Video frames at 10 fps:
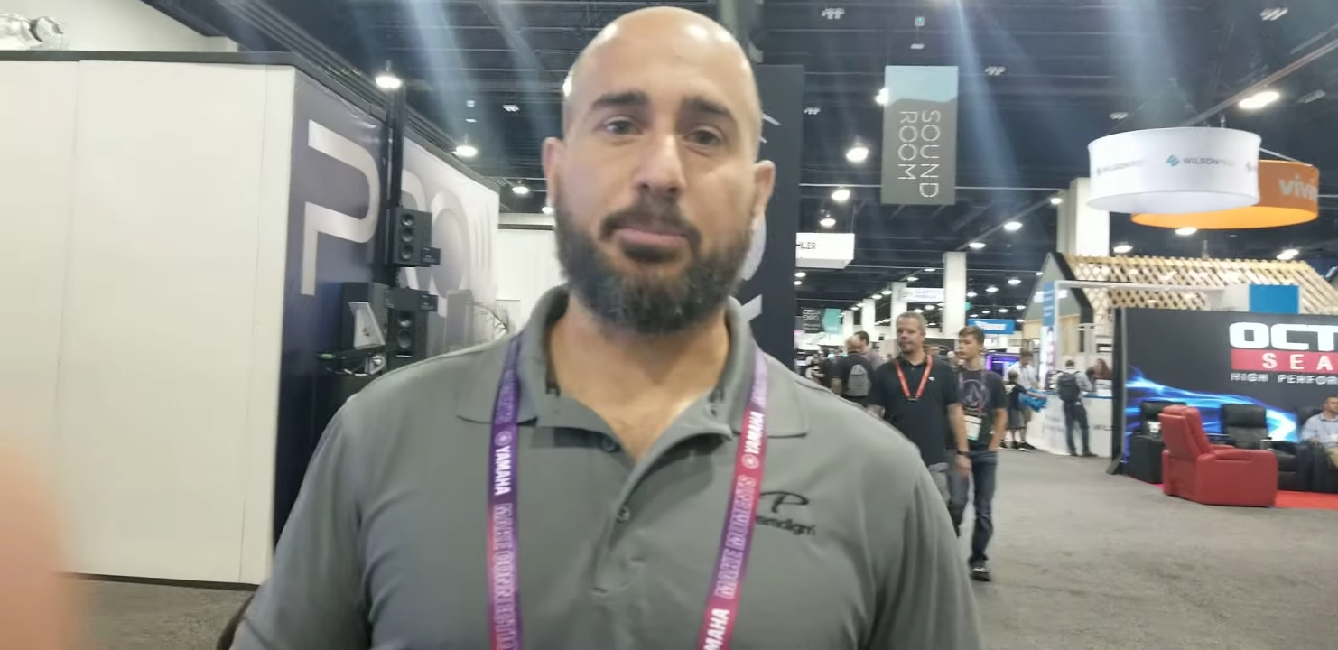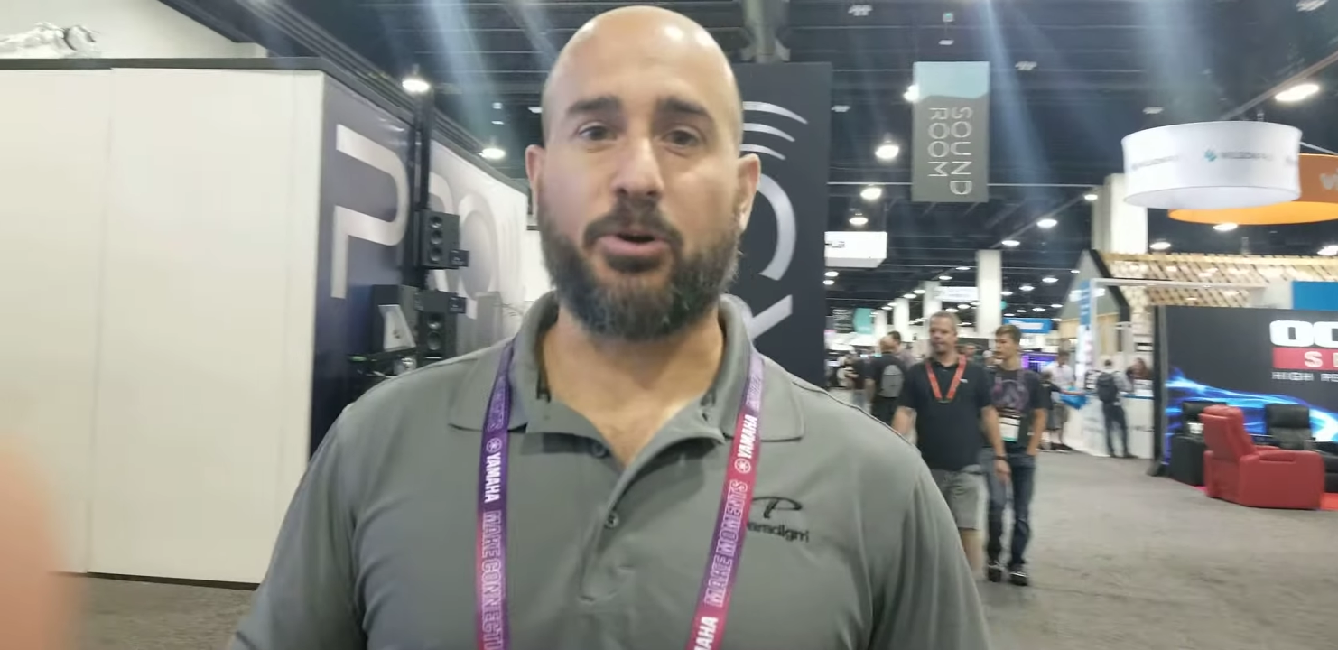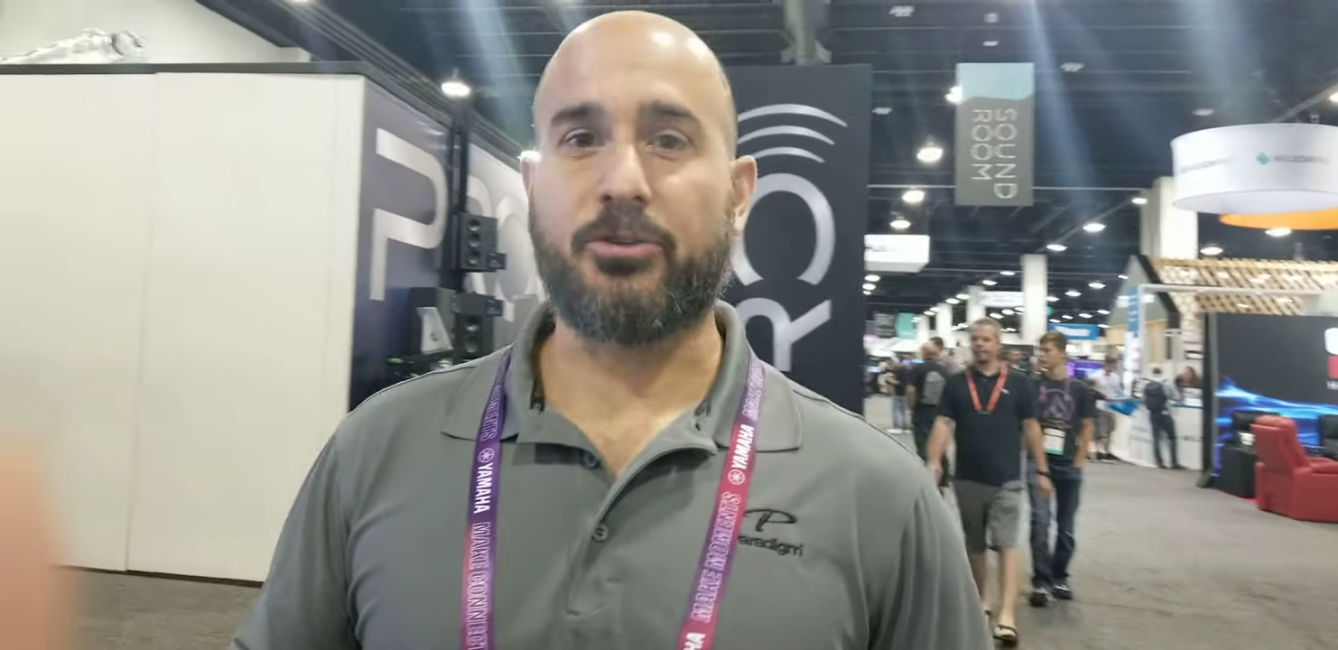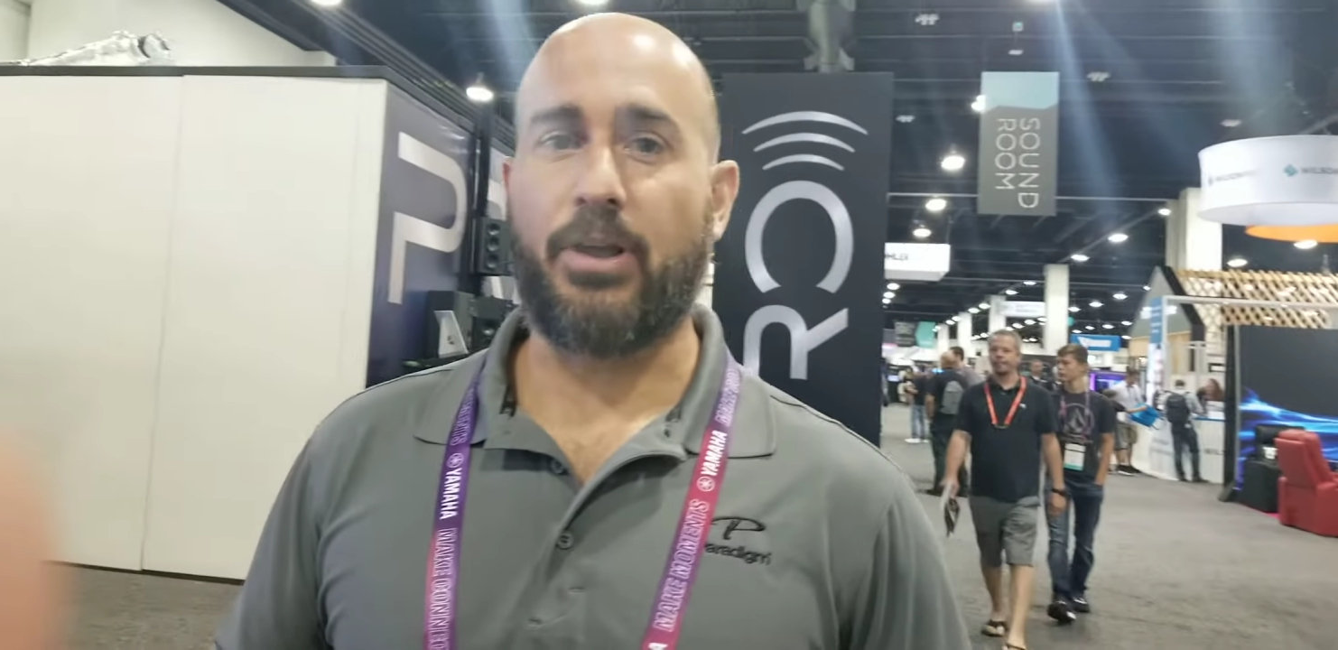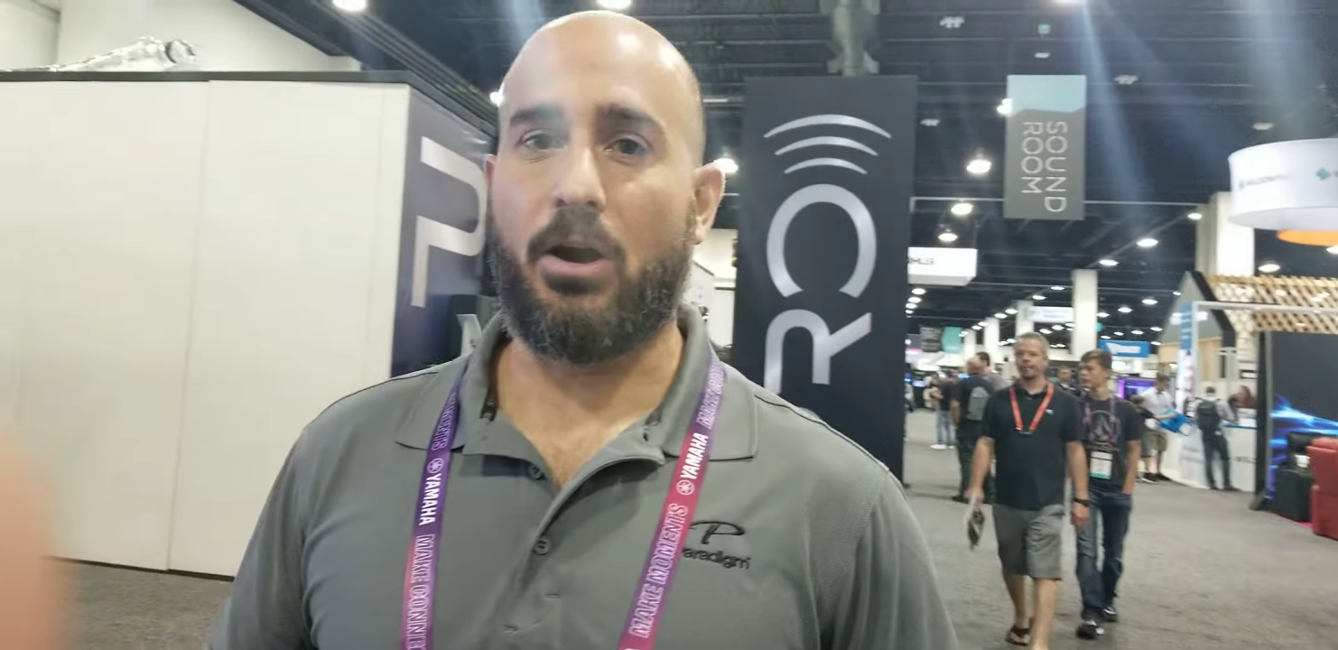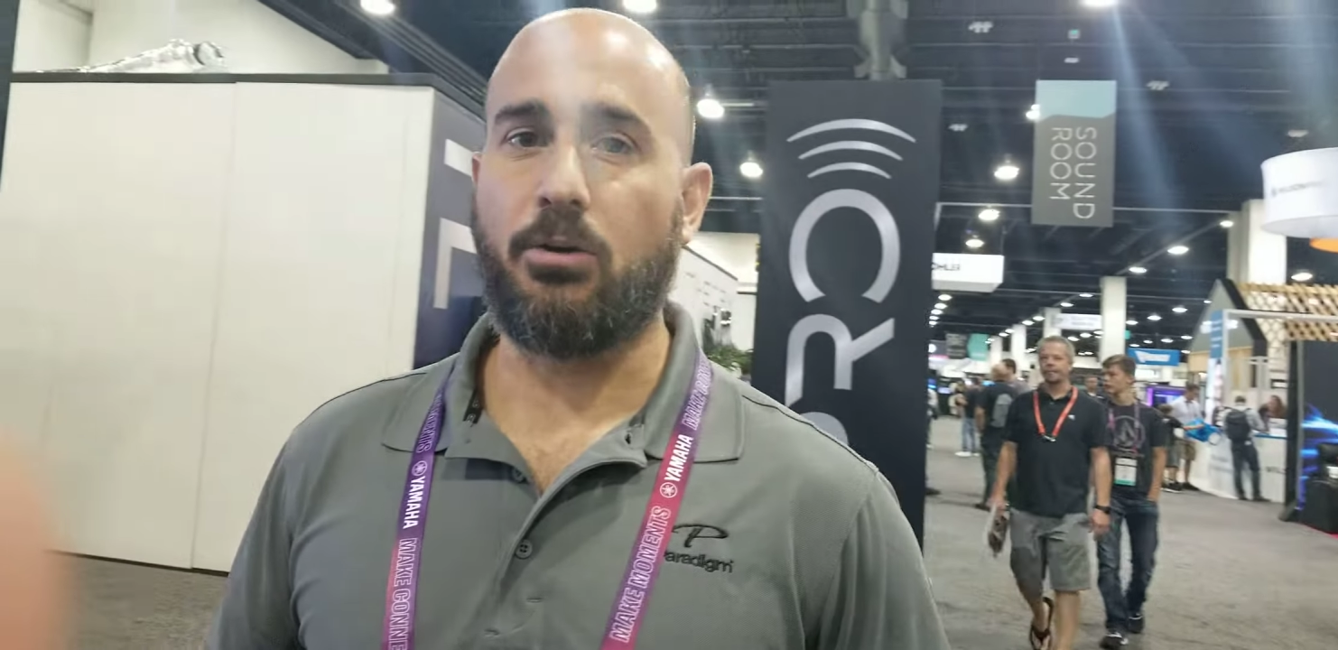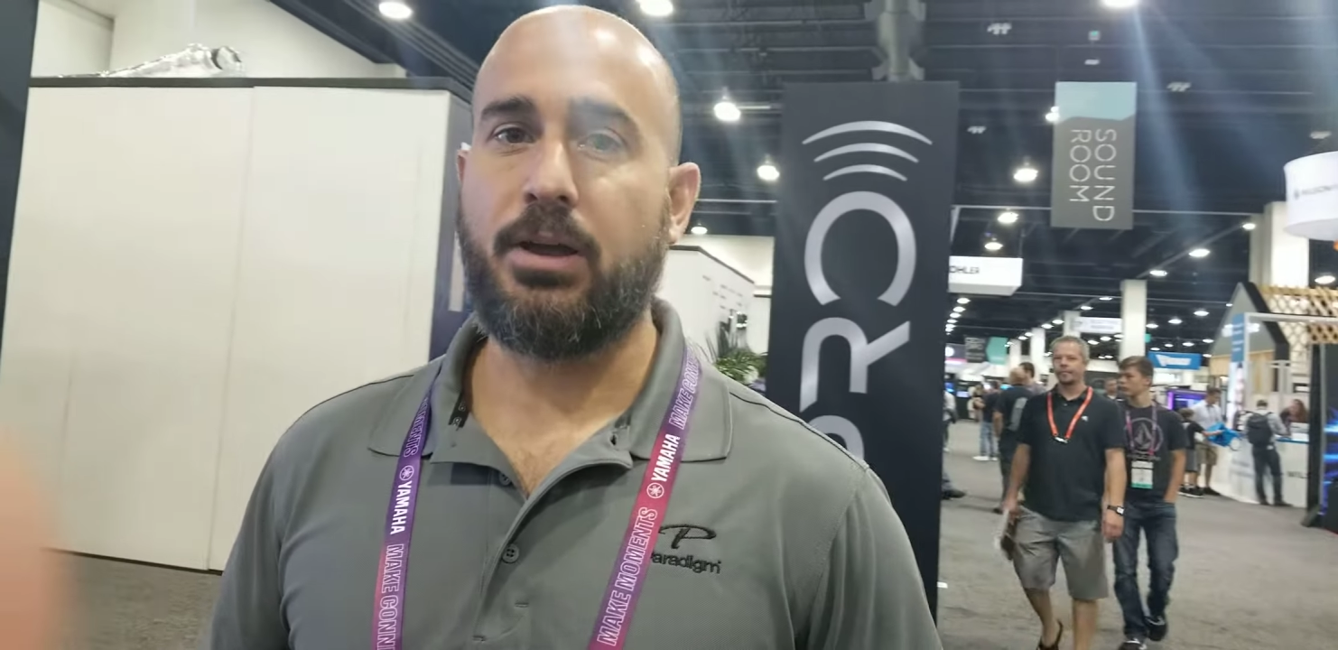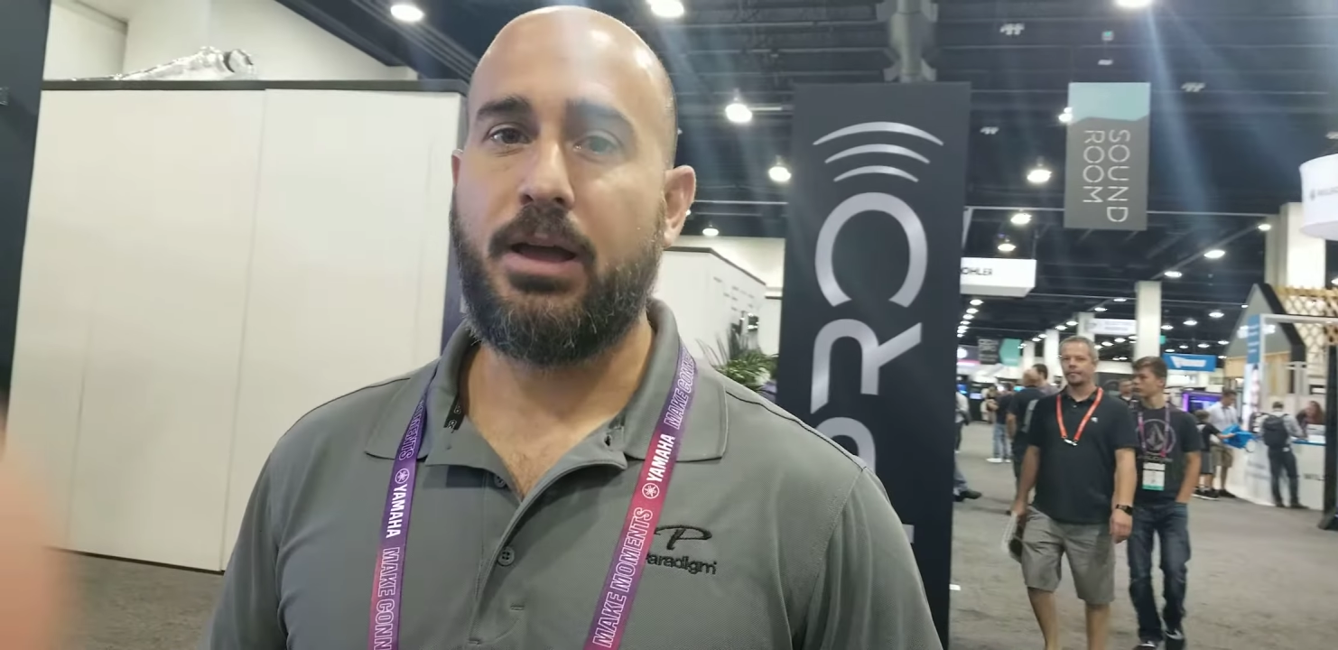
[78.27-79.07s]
per zone,